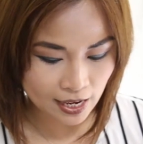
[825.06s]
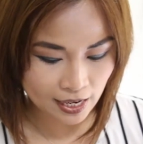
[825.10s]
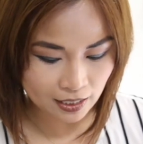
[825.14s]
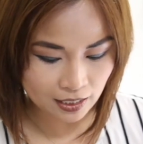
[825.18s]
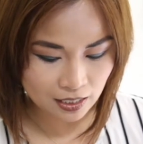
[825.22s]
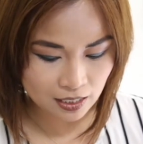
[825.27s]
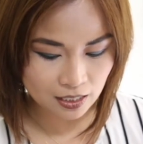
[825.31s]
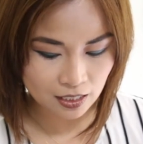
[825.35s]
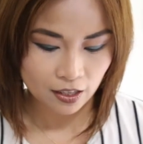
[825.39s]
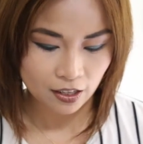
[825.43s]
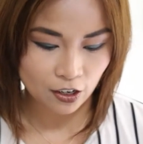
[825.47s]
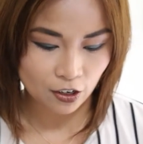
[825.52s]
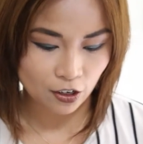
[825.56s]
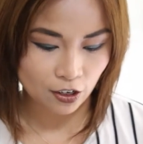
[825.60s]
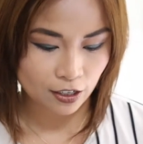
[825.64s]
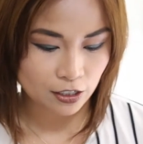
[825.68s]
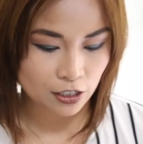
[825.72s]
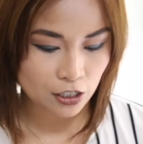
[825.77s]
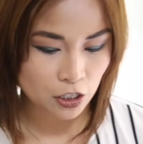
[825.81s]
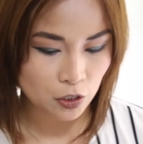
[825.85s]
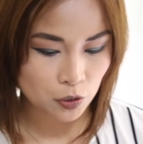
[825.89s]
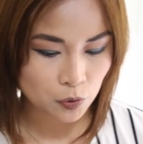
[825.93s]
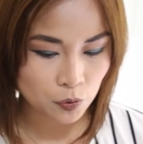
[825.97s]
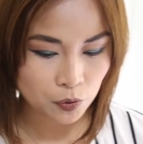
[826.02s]
Next, there
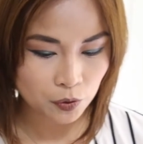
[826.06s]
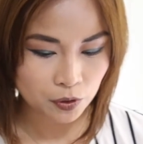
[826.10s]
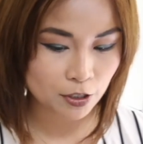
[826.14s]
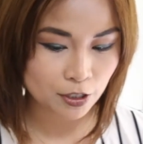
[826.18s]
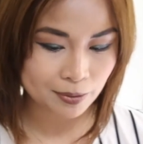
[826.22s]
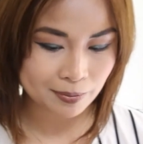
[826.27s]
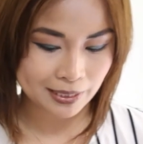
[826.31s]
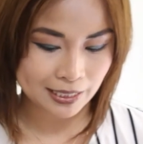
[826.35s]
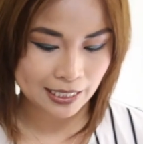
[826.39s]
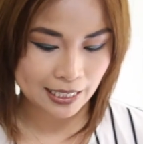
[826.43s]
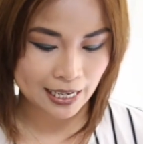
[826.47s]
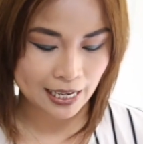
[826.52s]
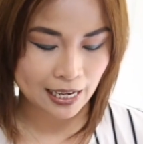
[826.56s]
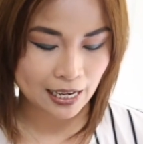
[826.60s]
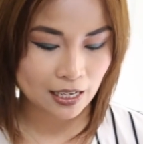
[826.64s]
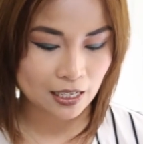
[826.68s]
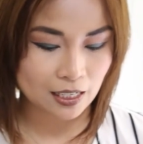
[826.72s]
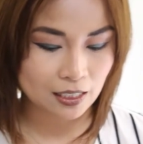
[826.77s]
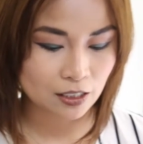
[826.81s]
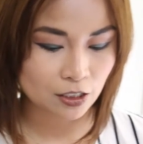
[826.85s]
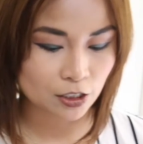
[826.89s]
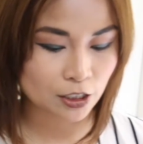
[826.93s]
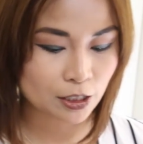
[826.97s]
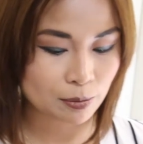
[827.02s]
are new Urban
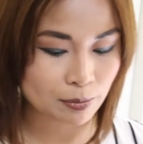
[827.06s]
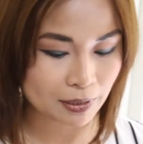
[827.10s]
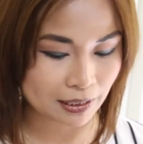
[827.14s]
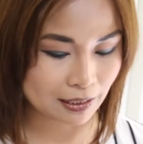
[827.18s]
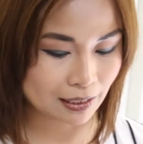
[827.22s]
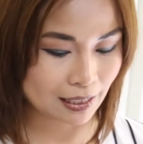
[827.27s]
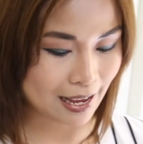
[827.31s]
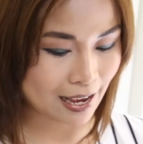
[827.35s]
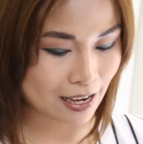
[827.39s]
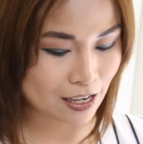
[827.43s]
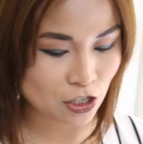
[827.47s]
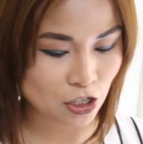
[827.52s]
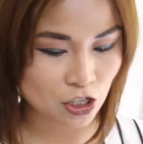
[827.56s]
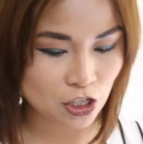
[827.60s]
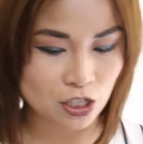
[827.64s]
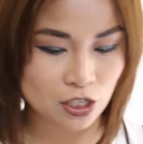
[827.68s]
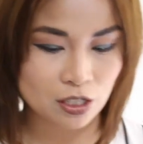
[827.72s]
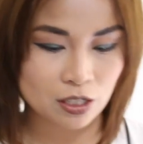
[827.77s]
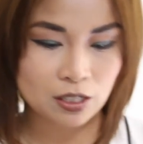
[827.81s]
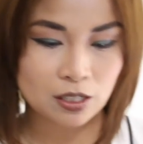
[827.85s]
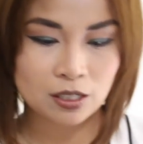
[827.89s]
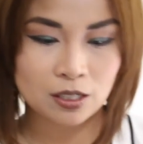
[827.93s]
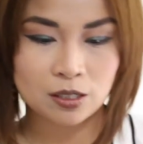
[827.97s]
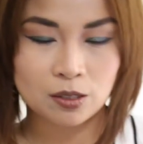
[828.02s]
Decay Urban Lash
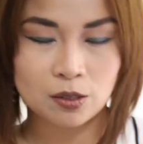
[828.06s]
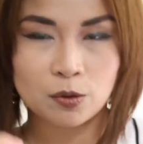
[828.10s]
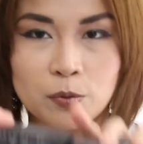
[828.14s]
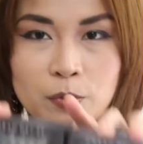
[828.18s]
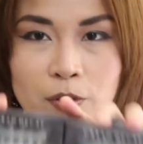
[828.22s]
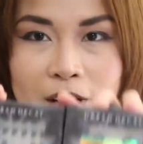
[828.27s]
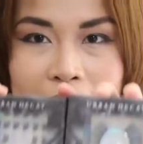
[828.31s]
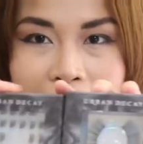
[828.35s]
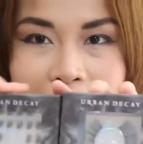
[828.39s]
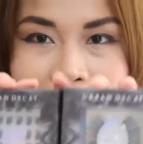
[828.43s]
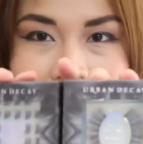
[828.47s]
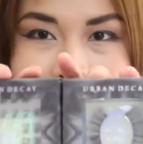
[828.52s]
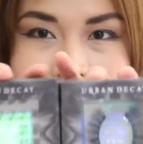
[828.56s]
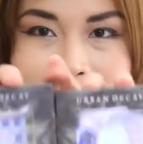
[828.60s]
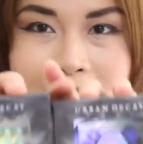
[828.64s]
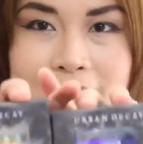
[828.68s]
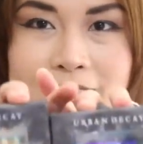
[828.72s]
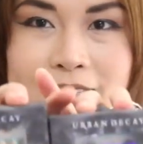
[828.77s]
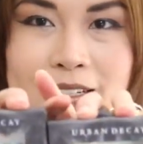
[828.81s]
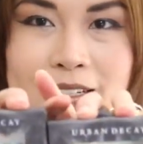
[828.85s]
products.